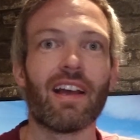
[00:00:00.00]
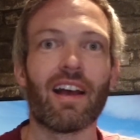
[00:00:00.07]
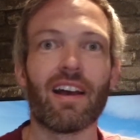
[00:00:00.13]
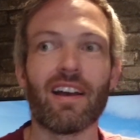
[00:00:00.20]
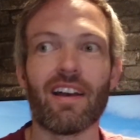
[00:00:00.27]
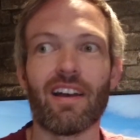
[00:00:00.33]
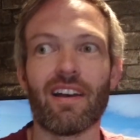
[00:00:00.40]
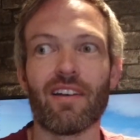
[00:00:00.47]

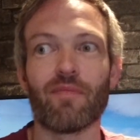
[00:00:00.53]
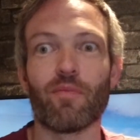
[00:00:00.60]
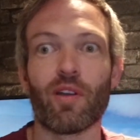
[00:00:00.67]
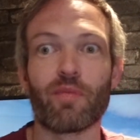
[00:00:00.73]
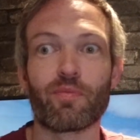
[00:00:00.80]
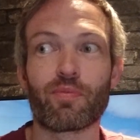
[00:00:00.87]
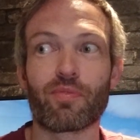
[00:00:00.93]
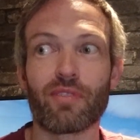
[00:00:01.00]

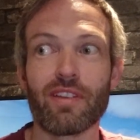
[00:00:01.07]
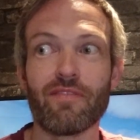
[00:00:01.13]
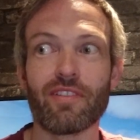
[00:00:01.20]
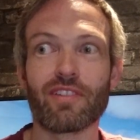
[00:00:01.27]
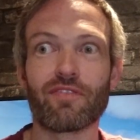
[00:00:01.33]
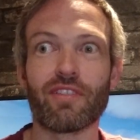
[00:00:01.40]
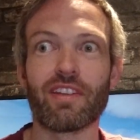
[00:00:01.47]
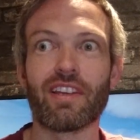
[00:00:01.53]
My
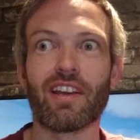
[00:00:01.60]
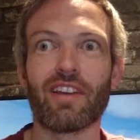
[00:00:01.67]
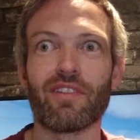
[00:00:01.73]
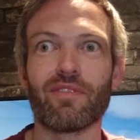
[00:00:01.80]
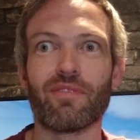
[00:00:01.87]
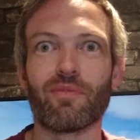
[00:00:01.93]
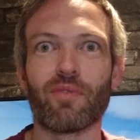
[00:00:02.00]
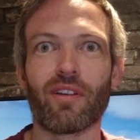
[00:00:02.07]
previous
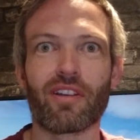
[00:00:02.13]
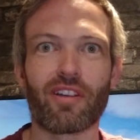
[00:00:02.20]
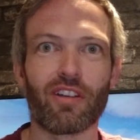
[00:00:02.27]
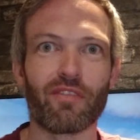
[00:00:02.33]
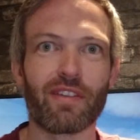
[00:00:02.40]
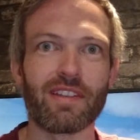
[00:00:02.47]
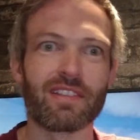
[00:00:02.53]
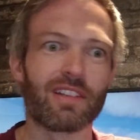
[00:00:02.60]
video where I kind
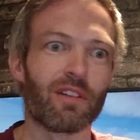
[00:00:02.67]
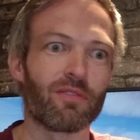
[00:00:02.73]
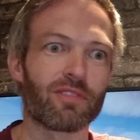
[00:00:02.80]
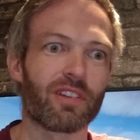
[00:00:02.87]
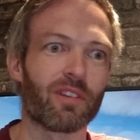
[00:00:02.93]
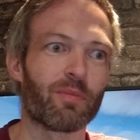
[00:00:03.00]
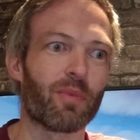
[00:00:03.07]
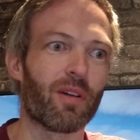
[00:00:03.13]
of hinted I was
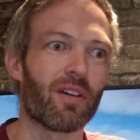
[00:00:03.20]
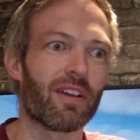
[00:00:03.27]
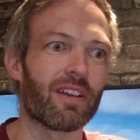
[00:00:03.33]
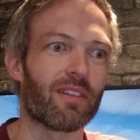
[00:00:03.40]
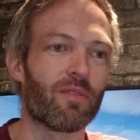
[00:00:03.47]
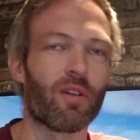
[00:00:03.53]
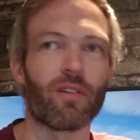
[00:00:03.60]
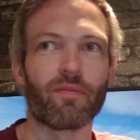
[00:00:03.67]
going to
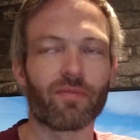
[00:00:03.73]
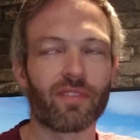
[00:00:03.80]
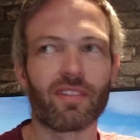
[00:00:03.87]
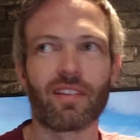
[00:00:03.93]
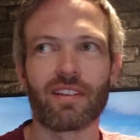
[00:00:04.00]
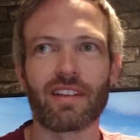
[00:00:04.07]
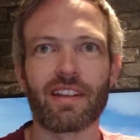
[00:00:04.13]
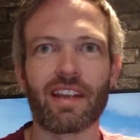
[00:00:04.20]
buy, well,
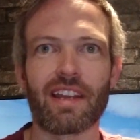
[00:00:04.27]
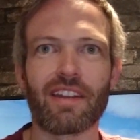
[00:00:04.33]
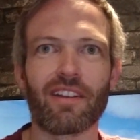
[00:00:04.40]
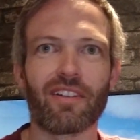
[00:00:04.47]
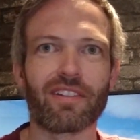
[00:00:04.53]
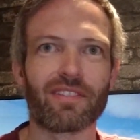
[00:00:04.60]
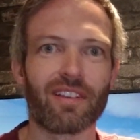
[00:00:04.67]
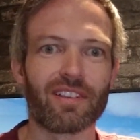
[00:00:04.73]
I didn't hint,
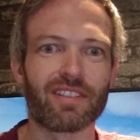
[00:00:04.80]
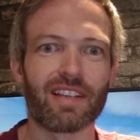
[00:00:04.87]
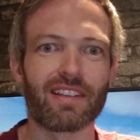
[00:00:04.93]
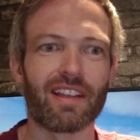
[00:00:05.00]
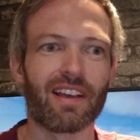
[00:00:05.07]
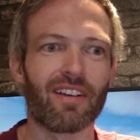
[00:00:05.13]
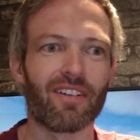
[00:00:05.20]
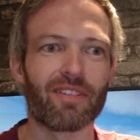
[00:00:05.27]
I said
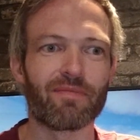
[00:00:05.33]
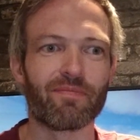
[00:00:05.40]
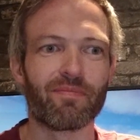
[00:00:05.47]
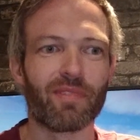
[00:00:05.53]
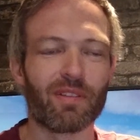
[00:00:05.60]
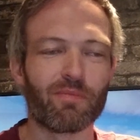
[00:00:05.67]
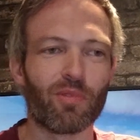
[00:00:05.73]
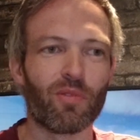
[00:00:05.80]
that I
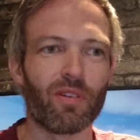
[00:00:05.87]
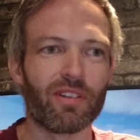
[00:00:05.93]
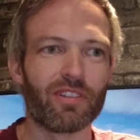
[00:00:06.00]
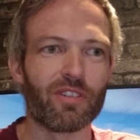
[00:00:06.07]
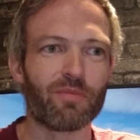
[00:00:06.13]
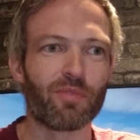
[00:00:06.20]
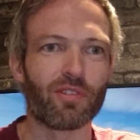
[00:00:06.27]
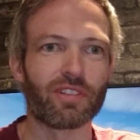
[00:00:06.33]
bought a
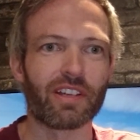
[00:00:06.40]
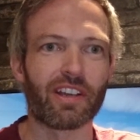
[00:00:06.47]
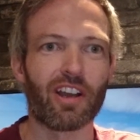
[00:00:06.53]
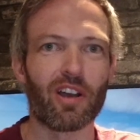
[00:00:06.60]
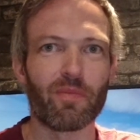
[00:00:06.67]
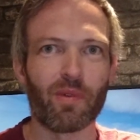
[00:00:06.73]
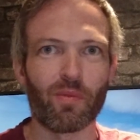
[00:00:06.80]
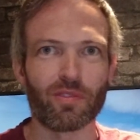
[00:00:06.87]
new project
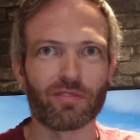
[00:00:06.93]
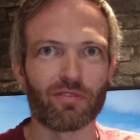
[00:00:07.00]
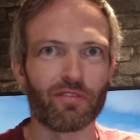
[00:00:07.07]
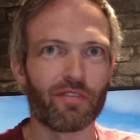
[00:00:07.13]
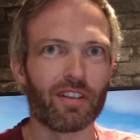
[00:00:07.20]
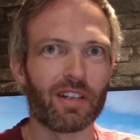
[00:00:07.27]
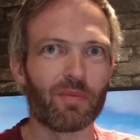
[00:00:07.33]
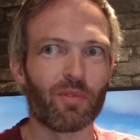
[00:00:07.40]
car, but I wasn't
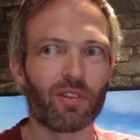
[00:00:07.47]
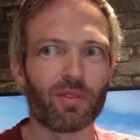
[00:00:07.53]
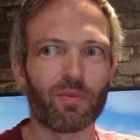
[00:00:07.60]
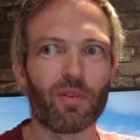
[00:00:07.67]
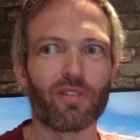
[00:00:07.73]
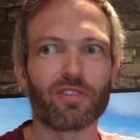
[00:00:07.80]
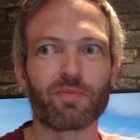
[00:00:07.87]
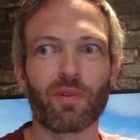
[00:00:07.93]
revealing what it
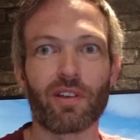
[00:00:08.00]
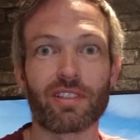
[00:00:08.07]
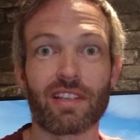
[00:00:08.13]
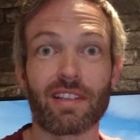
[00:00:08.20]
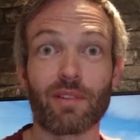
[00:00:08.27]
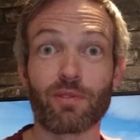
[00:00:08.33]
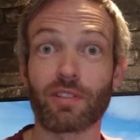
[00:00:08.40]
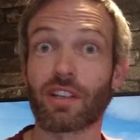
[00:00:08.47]
was, but I
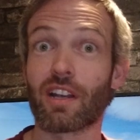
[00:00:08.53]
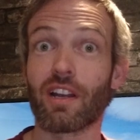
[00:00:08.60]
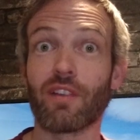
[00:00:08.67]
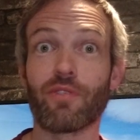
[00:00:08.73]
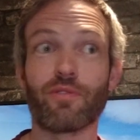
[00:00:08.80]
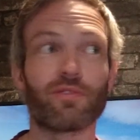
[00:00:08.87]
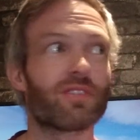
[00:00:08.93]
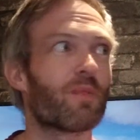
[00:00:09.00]
said there was a
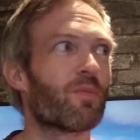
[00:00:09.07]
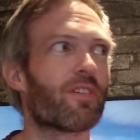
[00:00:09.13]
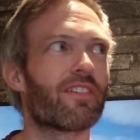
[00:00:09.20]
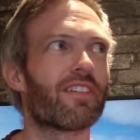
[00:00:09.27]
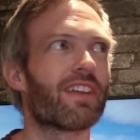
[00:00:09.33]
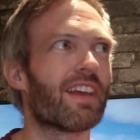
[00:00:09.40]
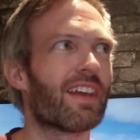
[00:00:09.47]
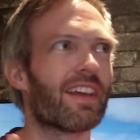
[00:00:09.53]
clue somewhere
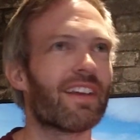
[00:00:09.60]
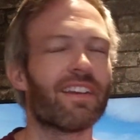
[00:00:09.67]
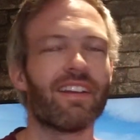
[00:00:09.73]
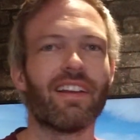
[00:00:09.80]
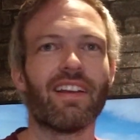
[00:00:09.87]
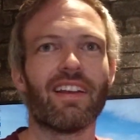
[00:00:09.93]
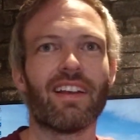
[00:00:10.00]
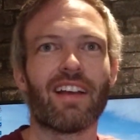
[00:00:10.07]
in here
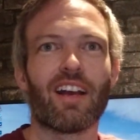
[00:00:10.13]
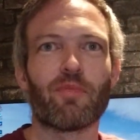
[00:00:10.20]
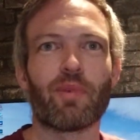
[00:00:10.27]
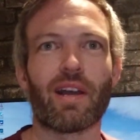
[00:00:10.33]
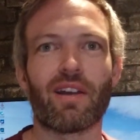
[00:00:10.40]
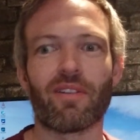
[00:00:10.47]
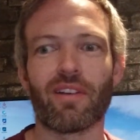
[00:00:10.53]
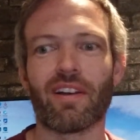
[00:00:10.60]

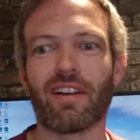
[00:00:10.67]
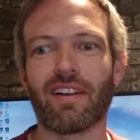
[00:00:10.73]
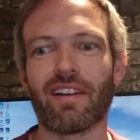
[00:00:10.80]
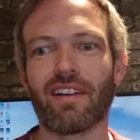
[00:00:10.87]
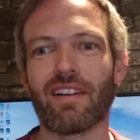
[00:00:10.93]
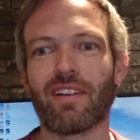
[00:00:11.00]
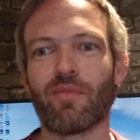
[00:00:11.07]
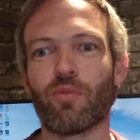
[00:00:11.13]

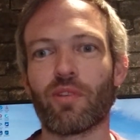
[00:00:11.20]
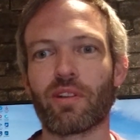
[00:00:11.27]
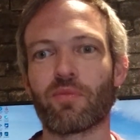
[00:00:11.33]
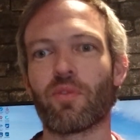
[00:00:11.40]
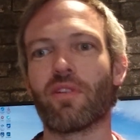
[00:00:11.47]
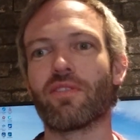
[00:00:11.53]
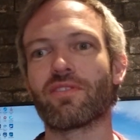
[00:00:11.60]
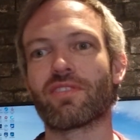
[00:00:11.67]
about what it
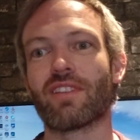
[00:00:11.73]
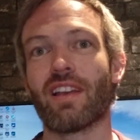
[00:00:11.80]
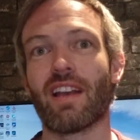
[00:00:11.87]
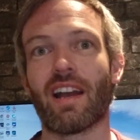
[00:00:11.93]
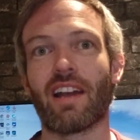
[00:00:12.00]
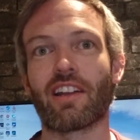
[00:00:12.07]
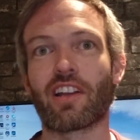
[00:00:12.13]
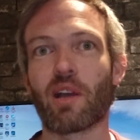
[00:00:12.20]
was,
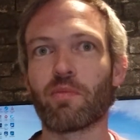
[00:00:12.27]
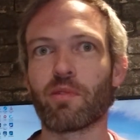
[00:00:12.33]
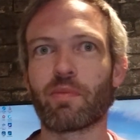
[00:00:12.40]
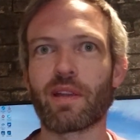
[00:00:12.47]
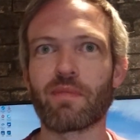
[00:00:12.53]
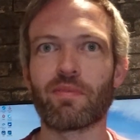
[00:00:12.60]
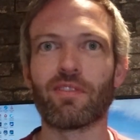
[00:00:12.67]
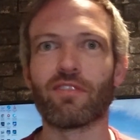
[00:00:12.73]
and a couple of
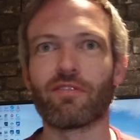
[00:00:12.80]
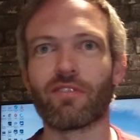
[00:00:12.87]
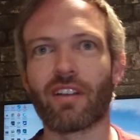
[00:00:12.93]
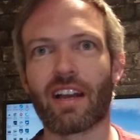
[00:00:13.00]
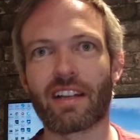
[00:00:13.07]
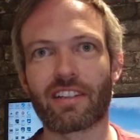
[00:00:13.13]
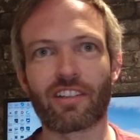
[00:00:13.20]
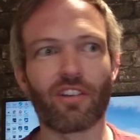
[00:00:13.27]
people
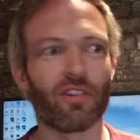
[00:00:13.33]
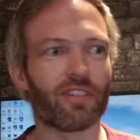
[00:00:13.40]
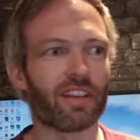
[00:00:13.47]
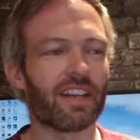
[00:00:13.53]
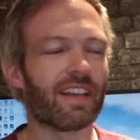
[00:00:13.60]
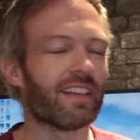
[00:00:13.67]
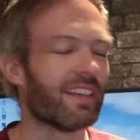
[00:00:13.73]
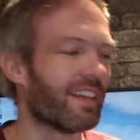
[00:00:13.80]
had got
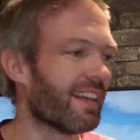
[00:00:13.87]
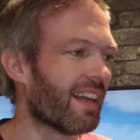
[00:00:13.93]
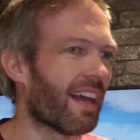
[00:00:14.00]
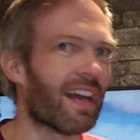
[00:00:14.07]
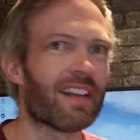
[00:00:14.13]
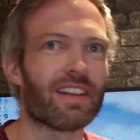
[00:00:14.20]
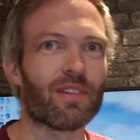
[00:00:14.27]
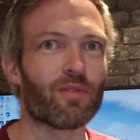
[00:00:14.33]
it,
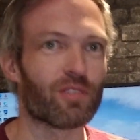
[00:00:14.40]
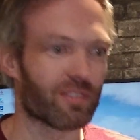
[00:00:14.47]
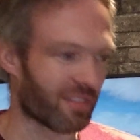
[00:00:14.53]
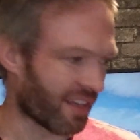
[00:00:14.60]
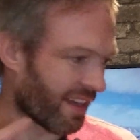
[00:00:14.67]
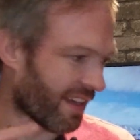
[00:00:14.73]
and it was